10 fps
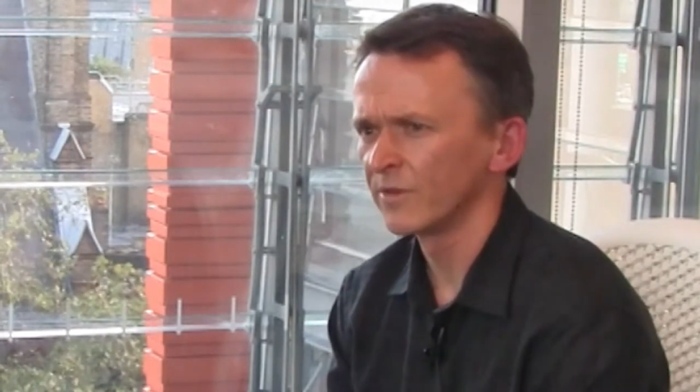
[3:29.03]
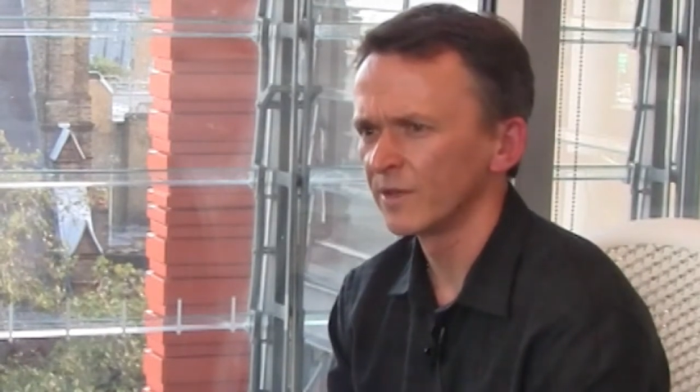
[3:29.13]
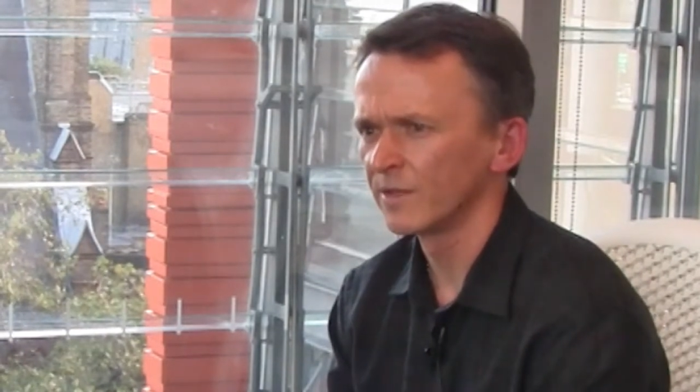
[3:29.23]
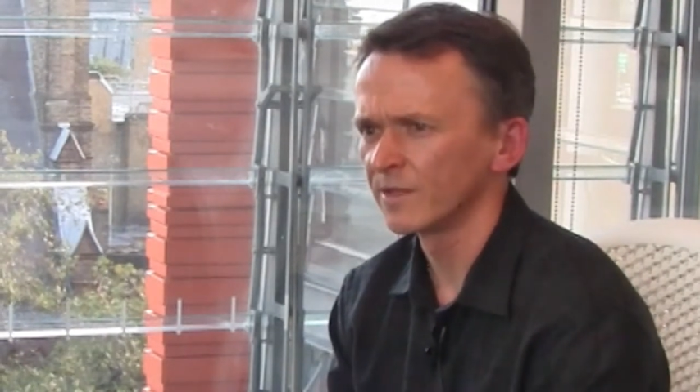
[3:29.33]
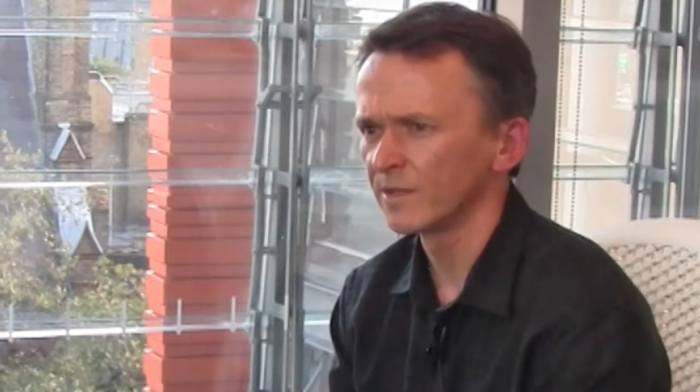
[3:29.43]

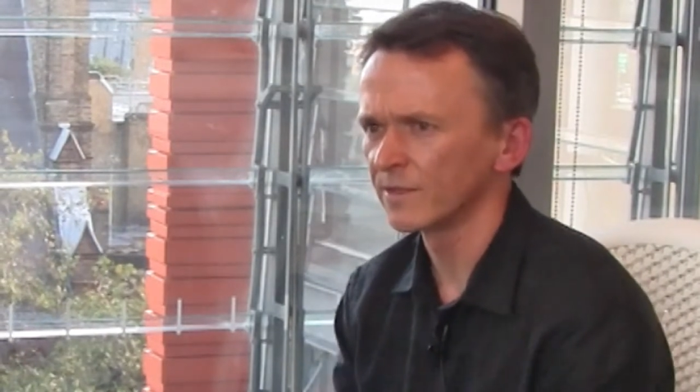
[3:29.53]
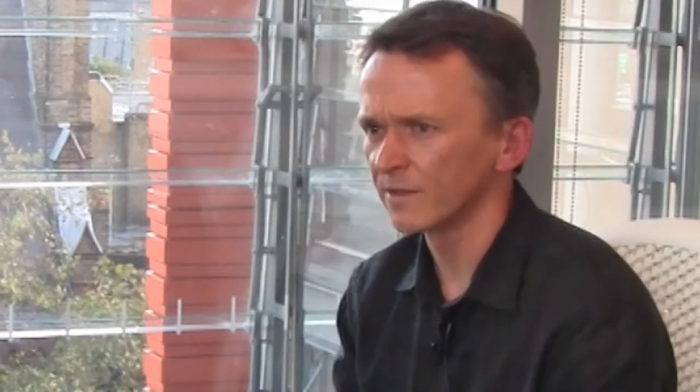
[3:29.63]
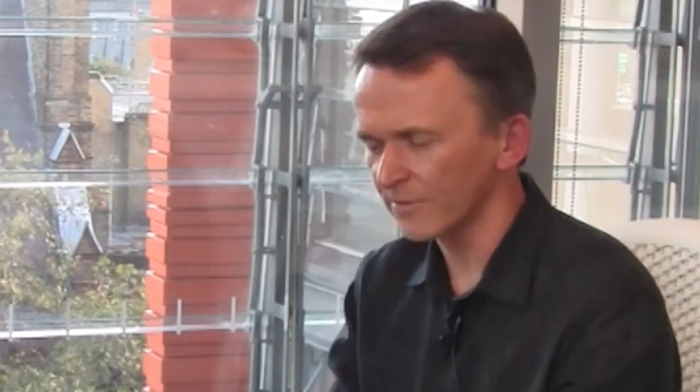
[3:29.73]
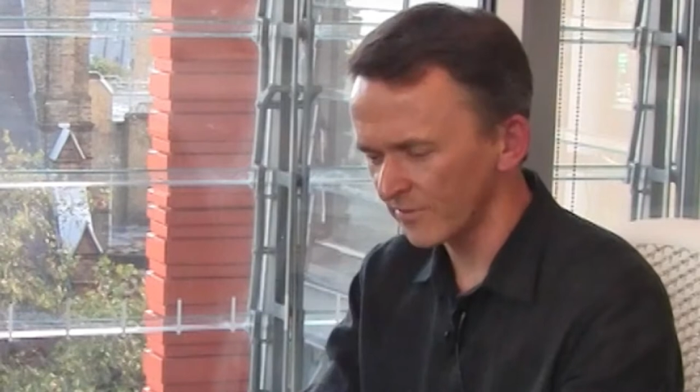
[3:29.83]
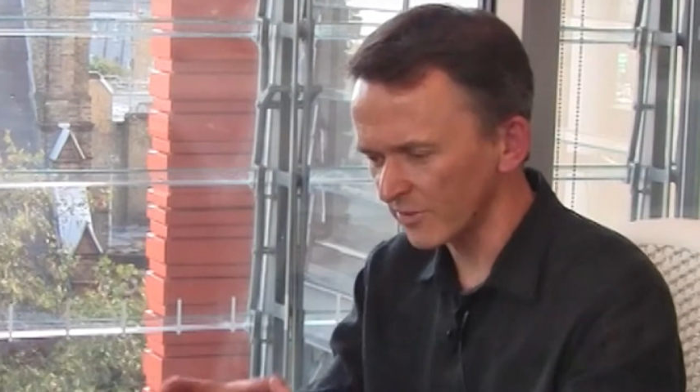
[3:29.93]
years is
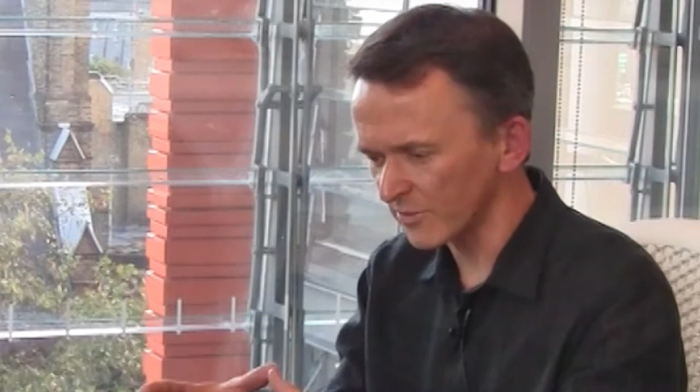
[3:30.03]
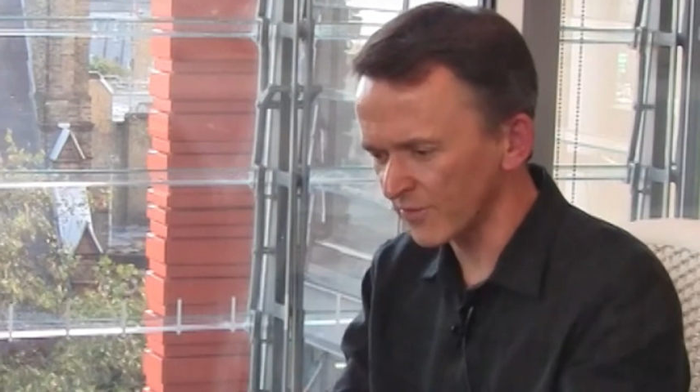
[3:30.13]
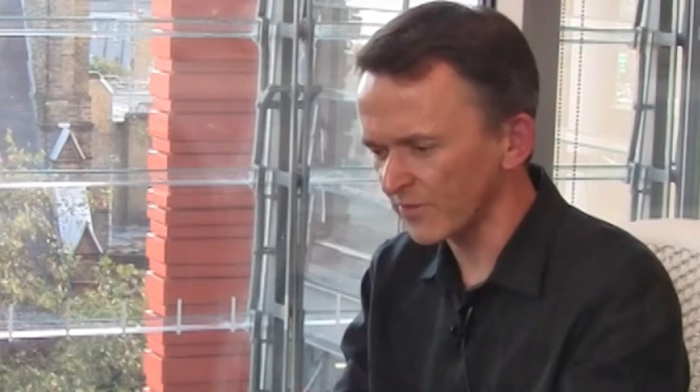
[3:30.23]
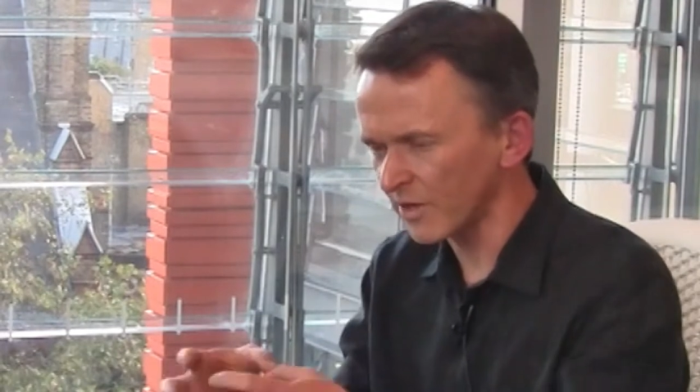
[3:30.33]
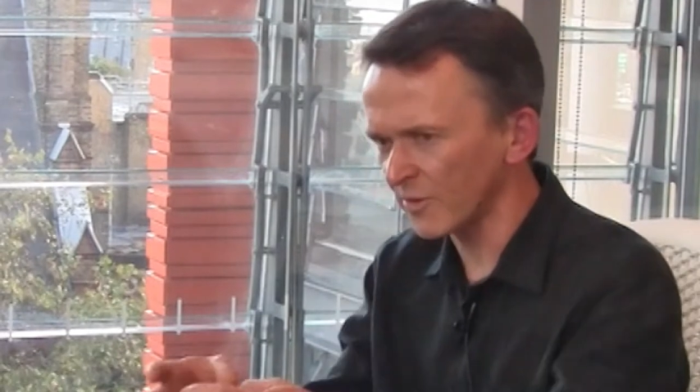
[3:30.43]
that they're very
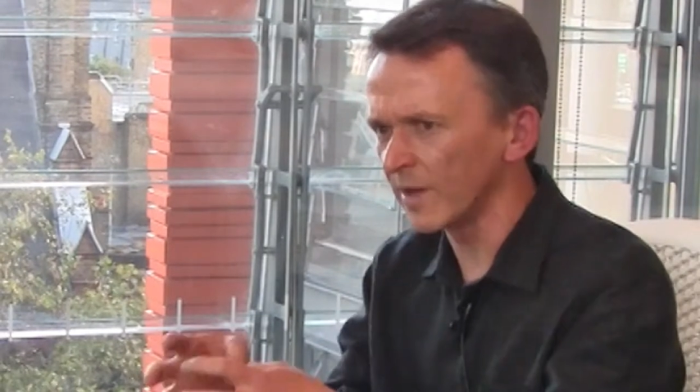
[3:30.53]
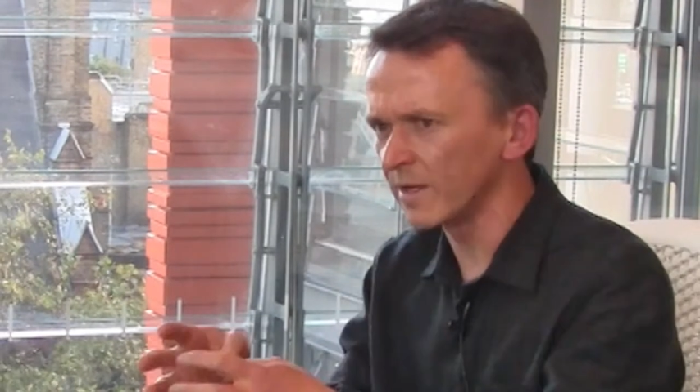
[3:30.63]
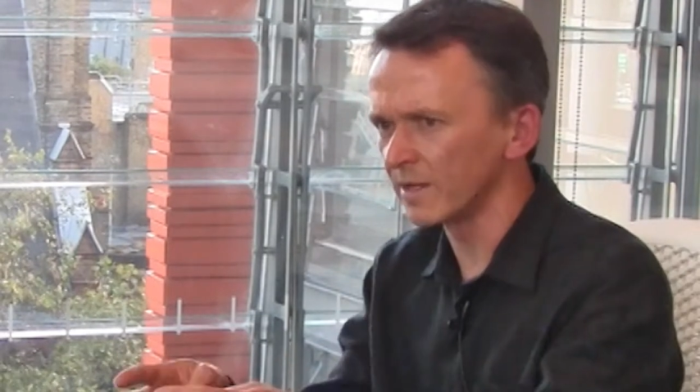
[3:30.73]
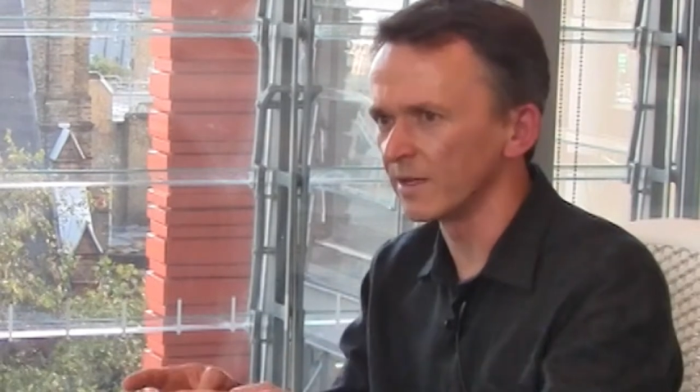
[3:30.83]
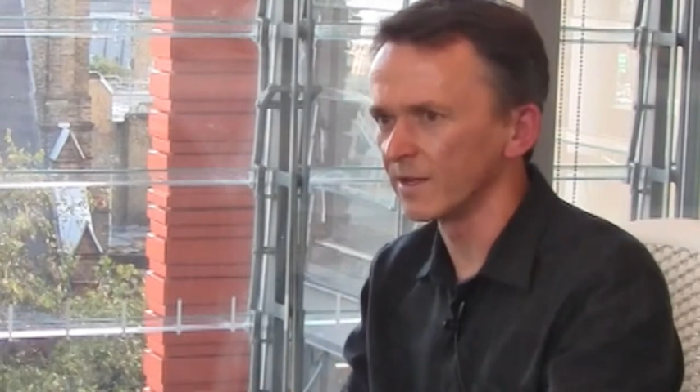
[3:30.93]
much
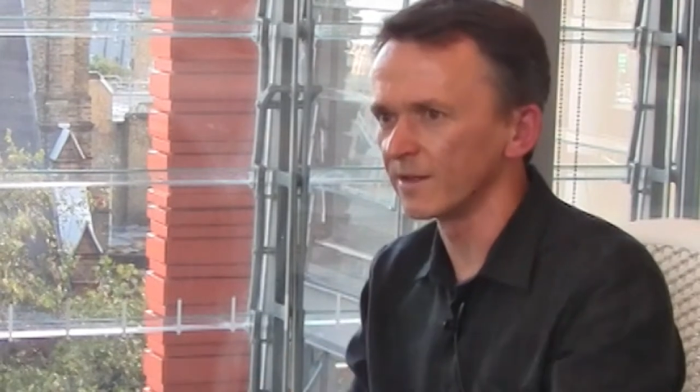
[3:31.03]
fragmented